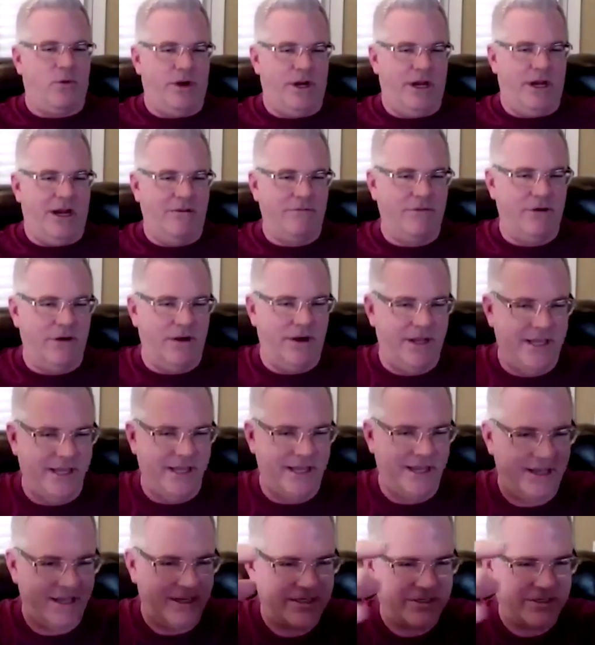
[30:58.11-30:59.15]
whatever it
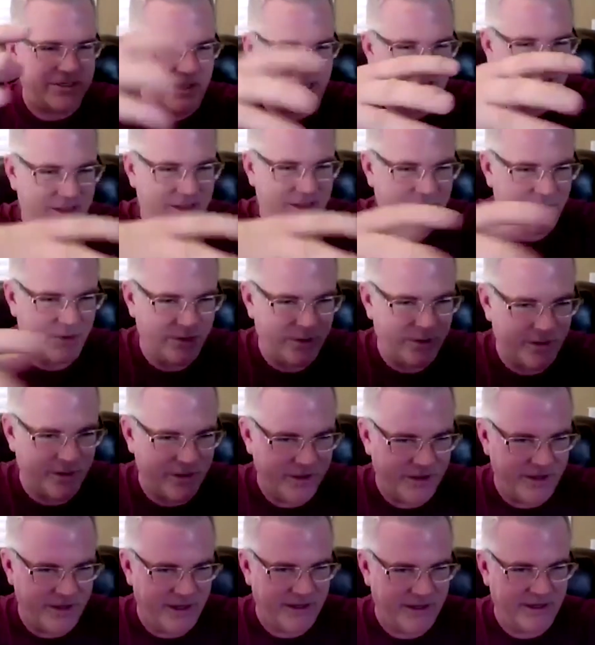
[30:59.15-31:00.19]
is, like there,
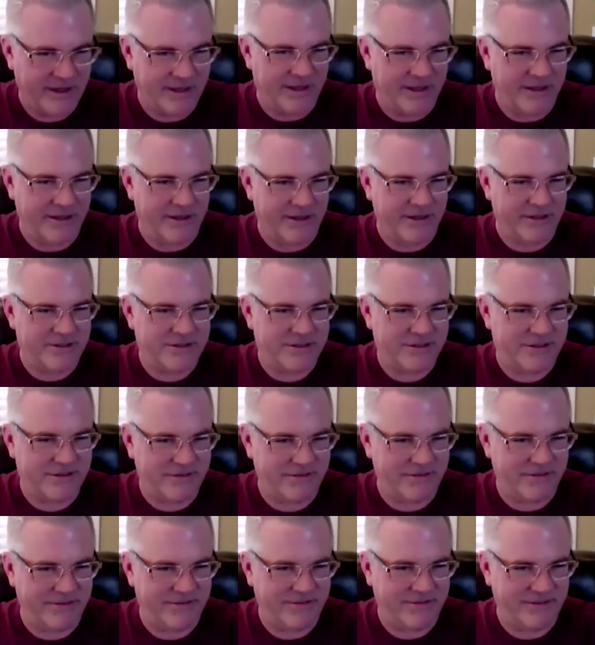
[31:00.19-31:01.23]
it,
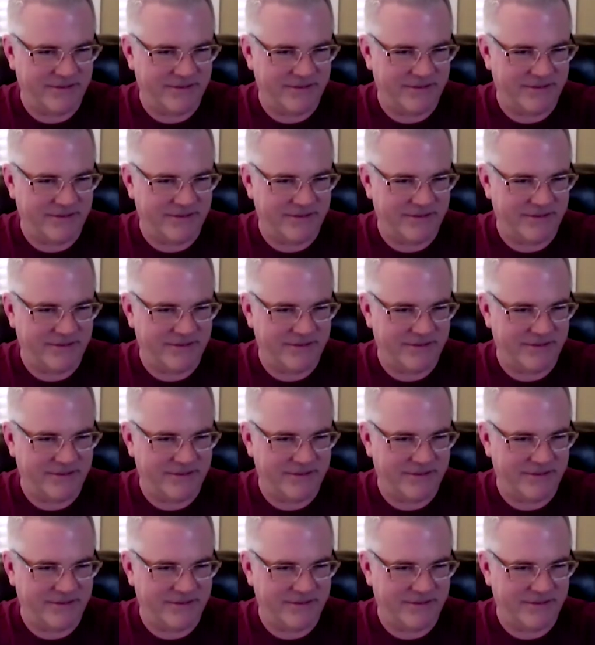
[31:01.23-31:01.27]
it's